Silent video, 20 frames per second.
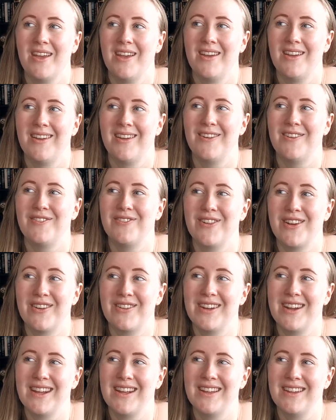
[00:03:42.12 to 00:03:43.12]

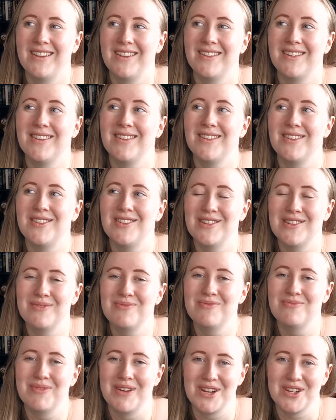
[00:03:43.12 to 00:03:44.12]
very
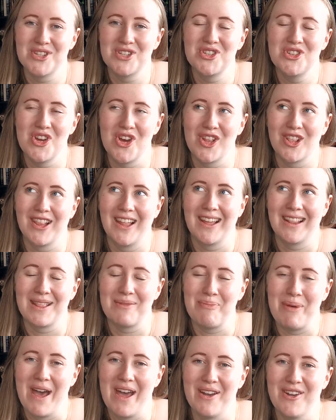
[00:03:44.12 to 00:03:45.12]
much not like the
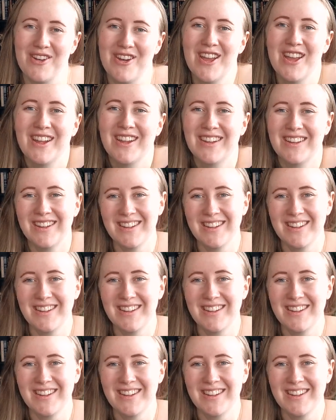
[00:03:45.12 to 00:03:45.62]
pattern.